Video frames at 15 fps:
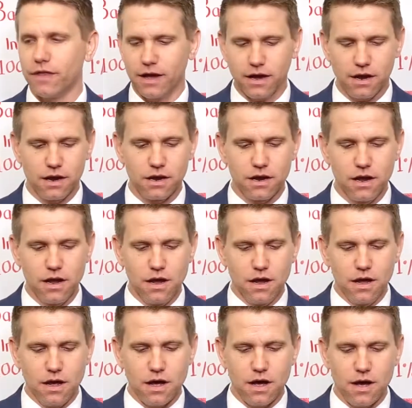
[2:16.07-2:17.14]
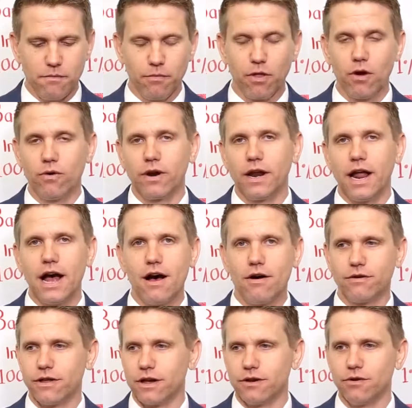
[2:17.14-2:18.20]
They can loan it
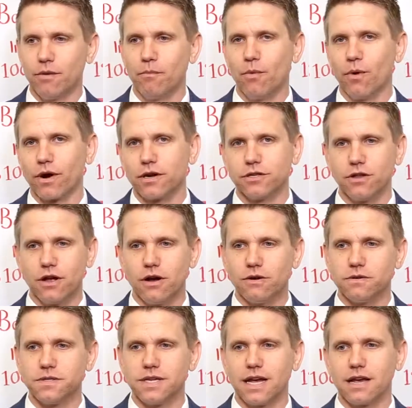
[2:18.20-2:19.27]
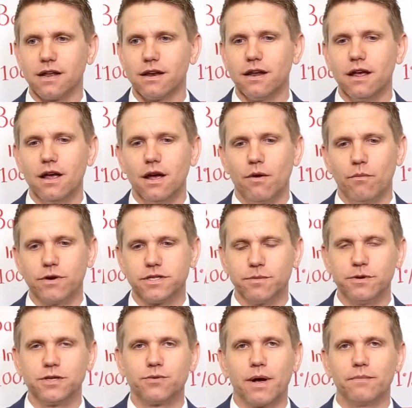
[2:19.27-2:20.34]
out, they can do a mortgage loans, they can, when
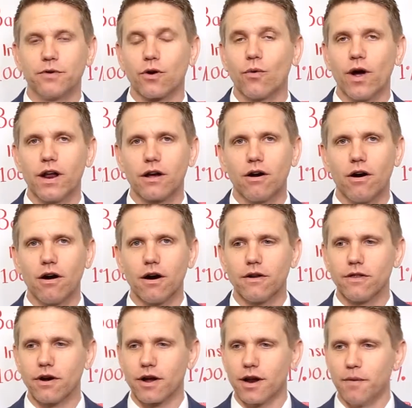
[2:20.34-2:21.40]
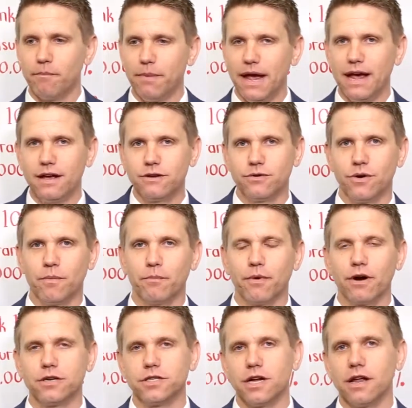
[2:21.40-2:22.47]
somebody swipes a credit card, they're gonna pay it to a
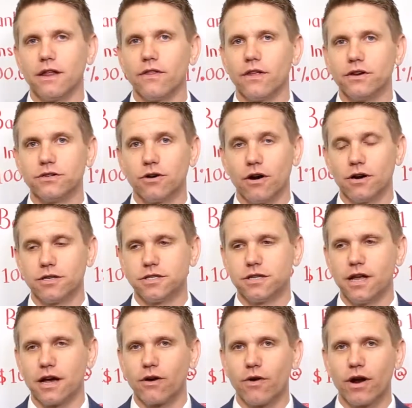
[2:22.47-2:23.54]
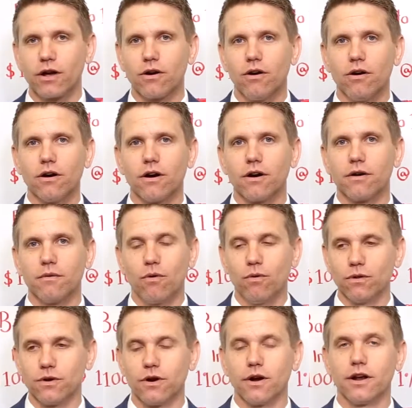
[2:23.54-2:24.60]
merchant and then charge the credit card
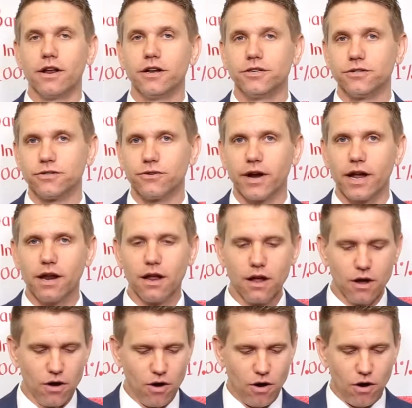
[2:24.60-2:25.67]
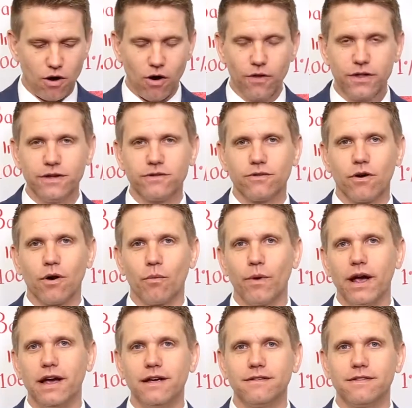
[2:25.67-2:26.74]
holder an interest rate. All these are
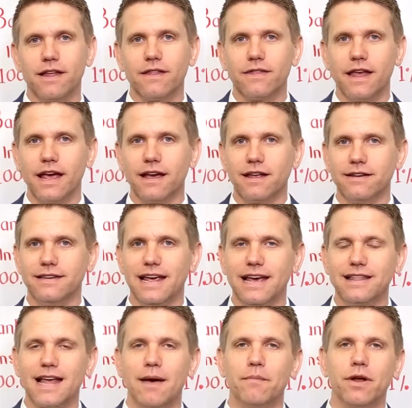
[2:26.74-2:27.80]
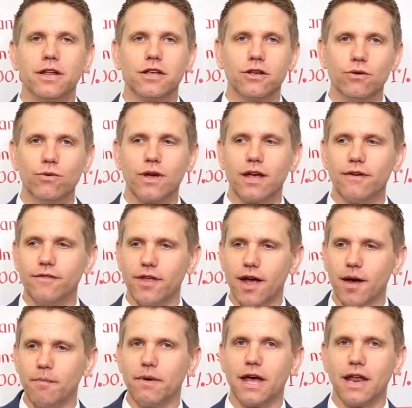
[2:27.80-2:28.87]
ways that they can take that money you give
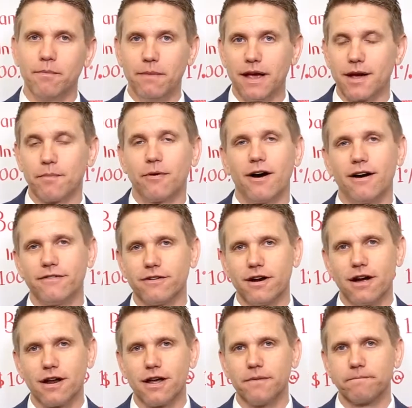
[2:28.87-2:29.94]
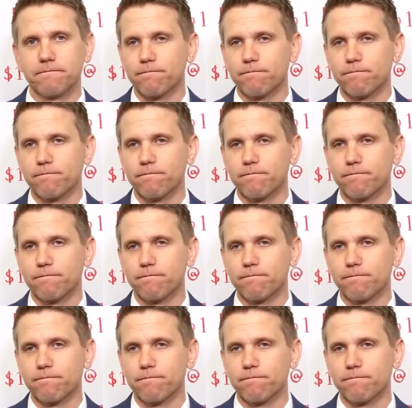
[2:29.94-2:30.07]
them and make a profit on it.